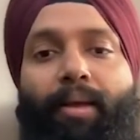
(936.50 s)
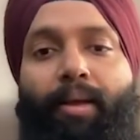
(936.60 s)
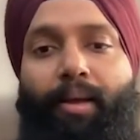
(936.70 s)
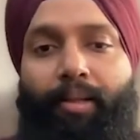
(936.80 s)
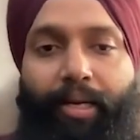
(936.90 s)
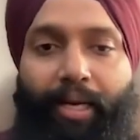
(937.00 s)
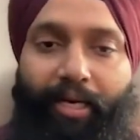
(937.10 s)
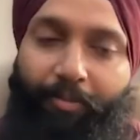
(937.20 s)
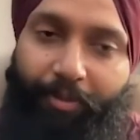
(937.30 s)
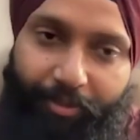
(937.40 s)
That angry
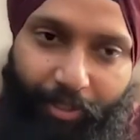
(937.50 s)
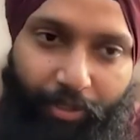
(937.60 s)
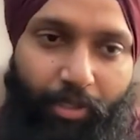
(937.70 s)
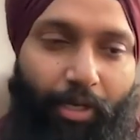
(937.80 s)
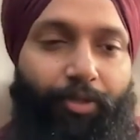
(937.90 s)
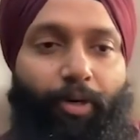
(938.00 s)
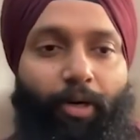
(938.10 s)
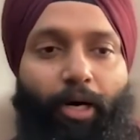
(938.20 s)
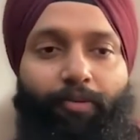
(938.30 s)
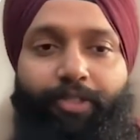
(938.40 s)
person has gone through a
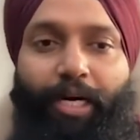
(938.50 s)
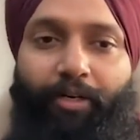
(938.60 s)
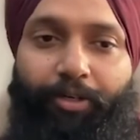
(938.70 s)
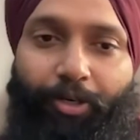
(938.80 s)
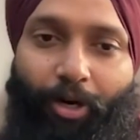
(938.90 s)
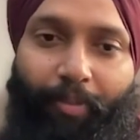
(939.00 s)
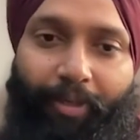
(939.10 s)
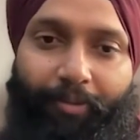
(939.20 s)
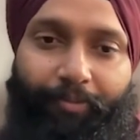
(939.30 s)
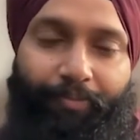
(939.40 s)
lot of childhood trauma.
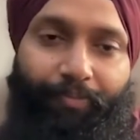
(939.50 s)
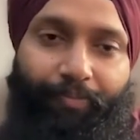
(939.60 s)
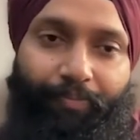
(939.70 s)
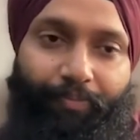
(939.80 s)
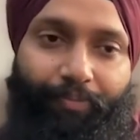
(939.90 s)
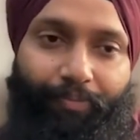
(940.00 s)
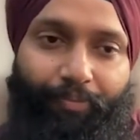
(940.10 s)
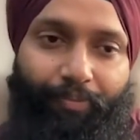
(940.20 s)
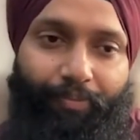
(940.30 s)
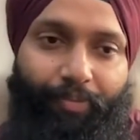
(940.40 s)

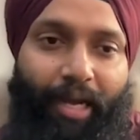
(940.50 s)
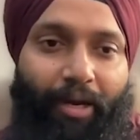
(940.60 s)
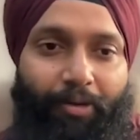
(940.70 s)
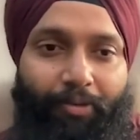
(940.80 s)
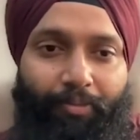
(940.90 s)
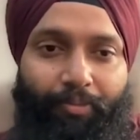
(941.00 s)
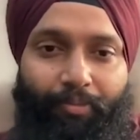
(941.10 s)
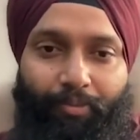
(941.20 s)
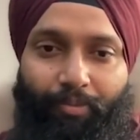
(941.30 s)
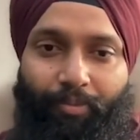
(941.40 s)
Now,
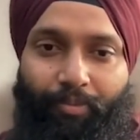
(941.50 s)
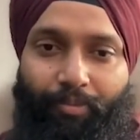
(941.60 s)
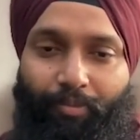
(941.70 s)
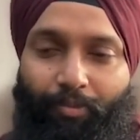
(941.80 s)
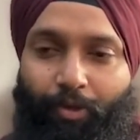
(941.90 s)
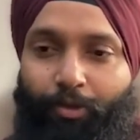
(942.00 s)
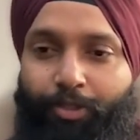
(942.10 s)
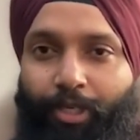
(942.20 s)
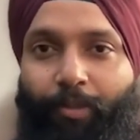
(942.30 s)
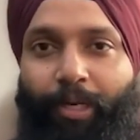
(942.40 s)
will you
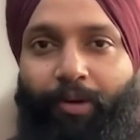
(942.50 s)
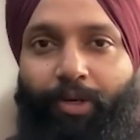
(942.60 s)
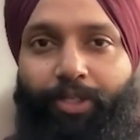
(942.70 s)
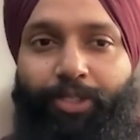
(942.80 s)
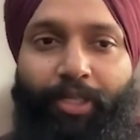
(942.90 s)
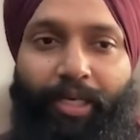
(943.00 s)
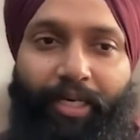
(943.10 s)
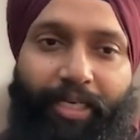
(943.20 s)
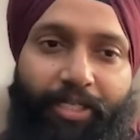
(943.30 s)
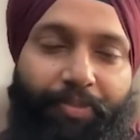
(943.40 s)
still be equally sure that
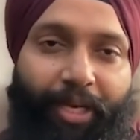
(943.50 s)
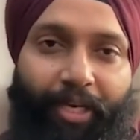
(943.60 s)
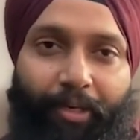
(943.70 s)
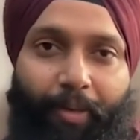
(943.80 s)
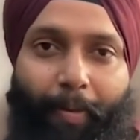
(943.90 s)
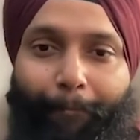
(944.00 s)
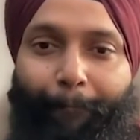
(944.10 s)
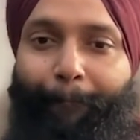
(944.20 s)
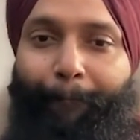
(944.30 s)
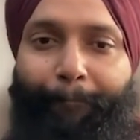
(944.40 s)
he is mean?
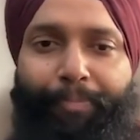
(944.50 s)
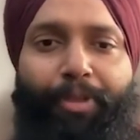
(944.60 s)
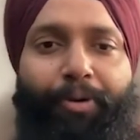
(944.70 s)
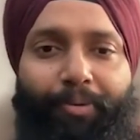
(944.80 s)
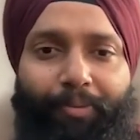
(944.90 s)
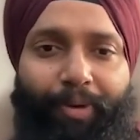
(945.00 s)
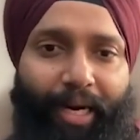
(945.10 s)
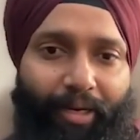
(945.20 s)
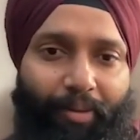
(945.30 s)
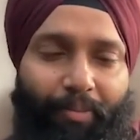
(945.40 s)
No,
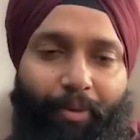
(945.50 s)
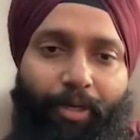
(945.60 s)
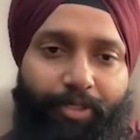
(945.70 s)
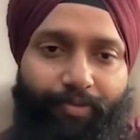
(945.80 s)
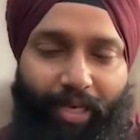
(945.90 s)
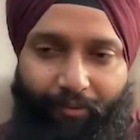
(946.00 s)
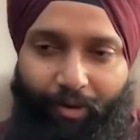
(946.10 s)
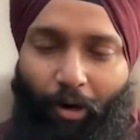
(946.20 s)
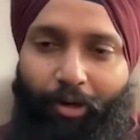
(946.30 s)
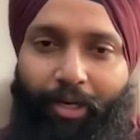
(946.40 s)
right? Because we have an
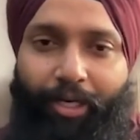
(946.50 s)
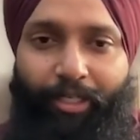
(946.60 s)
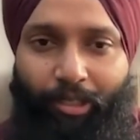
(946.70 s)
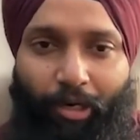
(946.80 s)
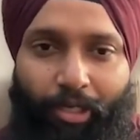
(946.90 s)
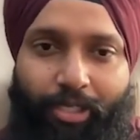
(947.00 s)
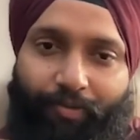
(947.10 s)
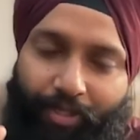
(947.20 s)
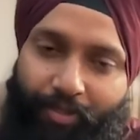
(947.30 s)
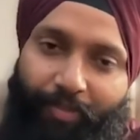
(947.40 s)
alternate cause of
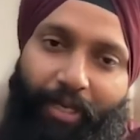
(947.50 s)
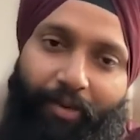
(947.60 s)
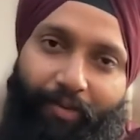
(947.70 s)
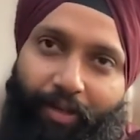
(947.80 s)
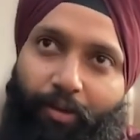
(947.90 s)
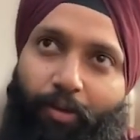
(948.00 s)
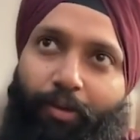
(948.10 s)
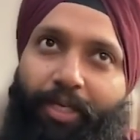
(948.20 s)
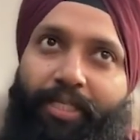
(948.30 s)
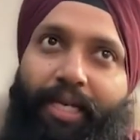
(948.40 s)
his behavior. Oh,
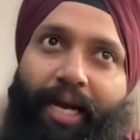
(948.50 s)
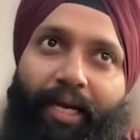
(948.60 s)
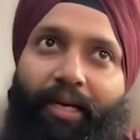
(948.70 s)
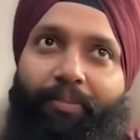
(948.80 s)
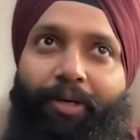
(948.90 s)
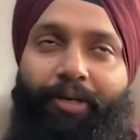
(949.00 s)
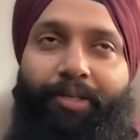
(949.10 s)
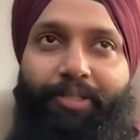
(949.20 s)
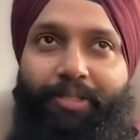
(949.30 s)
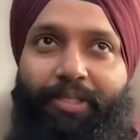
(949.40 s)
he's angry
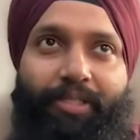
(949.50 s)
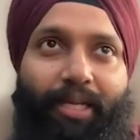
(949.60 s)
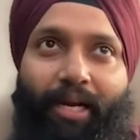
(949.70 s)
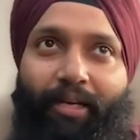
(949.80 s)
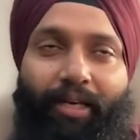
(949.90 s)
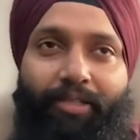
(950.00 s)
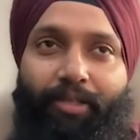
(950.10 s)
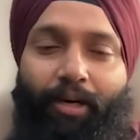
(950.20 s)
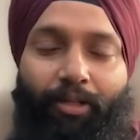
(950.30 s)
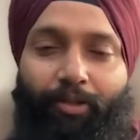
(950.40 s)
because just that he has
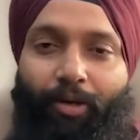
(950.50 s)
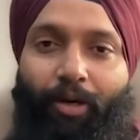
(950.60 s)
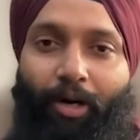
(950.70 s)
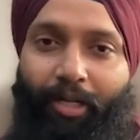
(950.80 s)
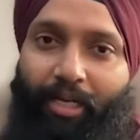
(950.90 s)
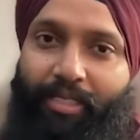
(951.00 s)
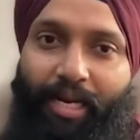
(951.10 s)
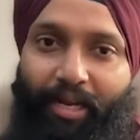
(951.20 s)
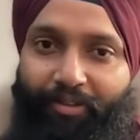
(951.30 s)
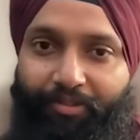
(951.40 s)
gone through a lot in his life.